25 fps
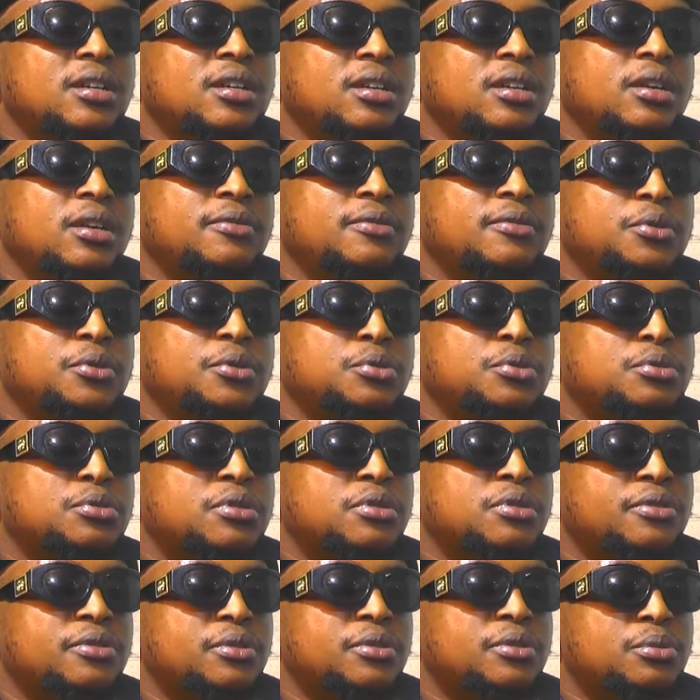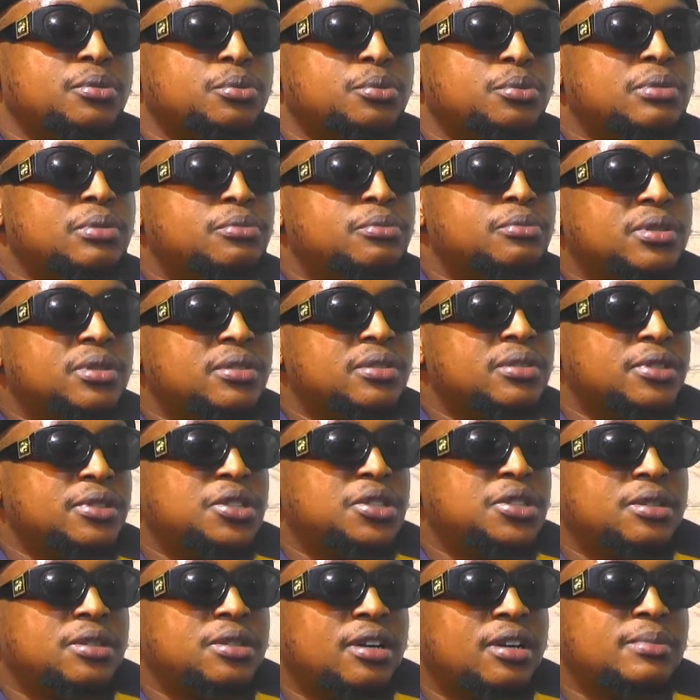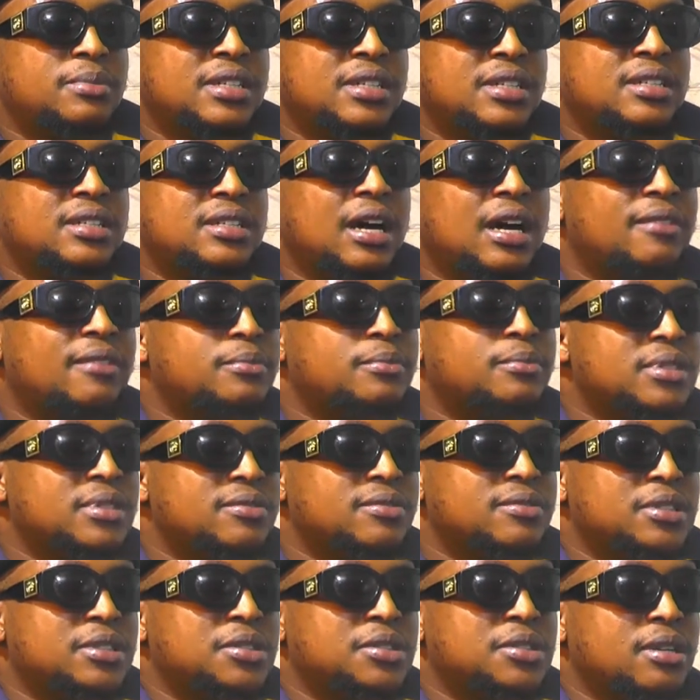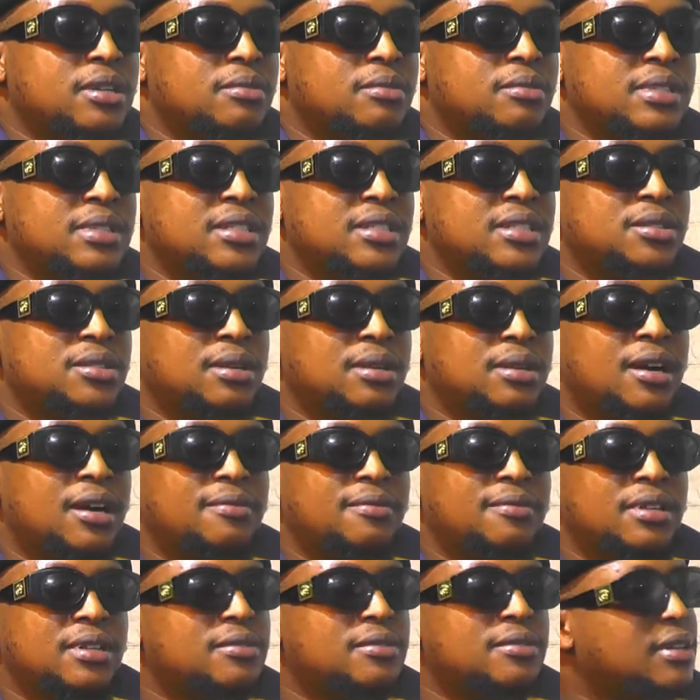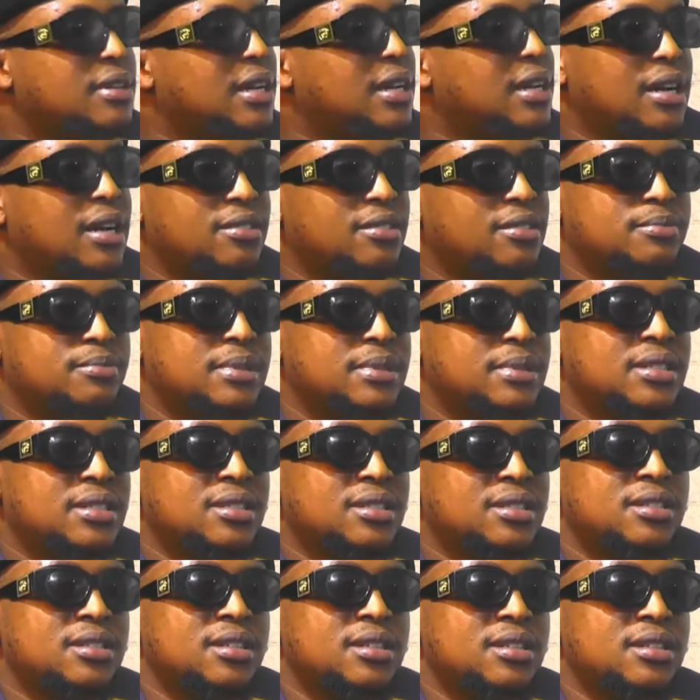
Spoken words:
if you want motivational mix, I have motivational mix. So I have different kind of mix.